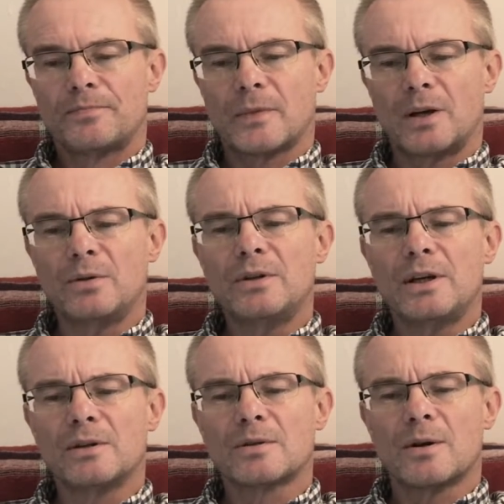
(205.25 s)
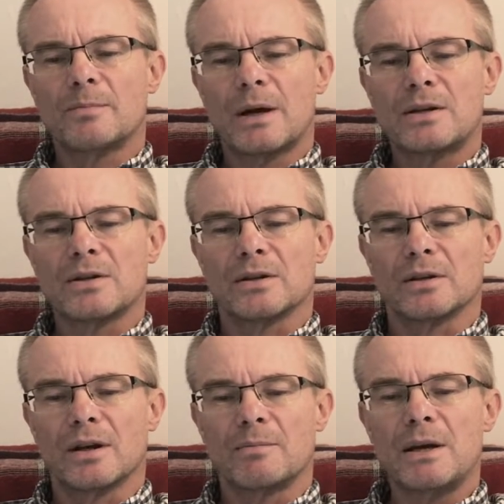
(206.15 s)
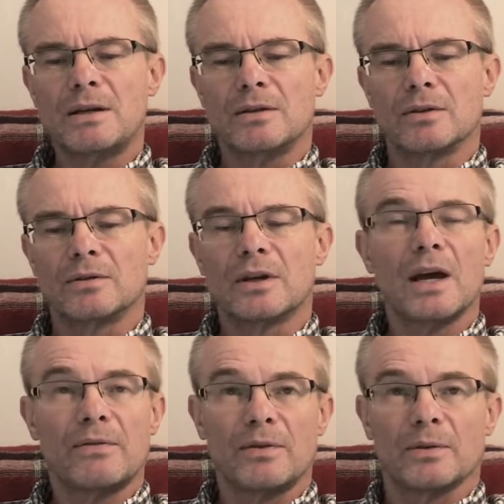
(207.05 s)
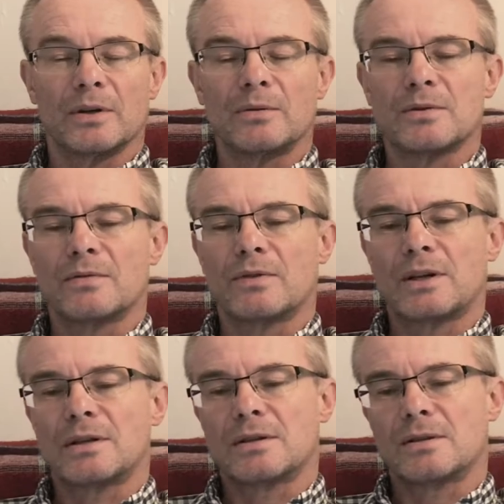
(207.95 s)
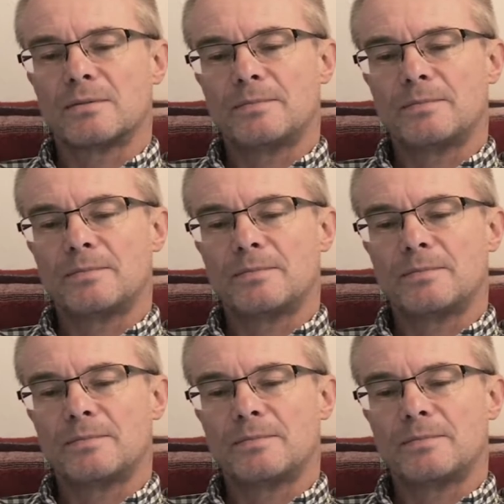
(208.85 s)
I own the hilltop mansion, and I made it known that everyone was invited.